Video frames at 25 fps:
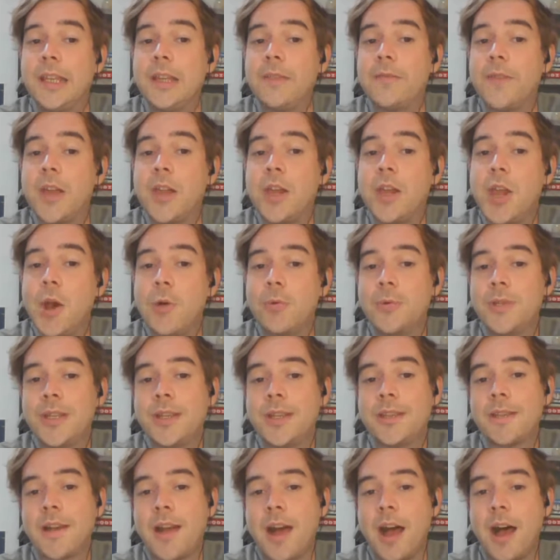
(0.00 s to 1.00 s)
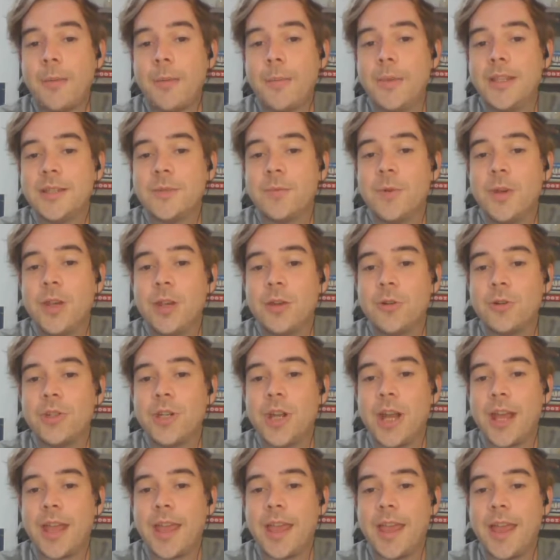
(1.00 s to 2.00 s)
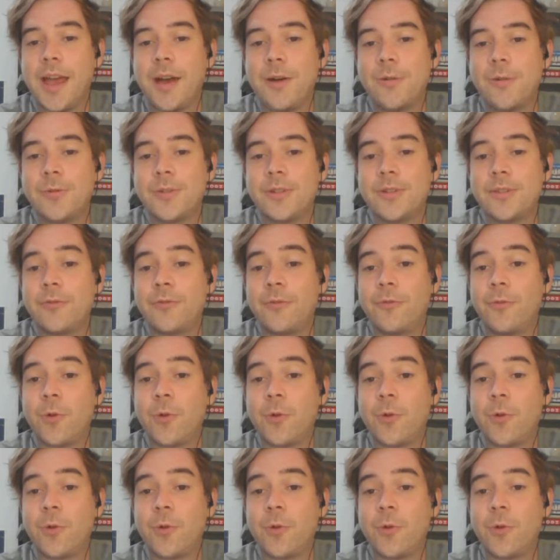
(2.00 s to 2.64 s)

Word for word: Leave a note in the comments when you're checking out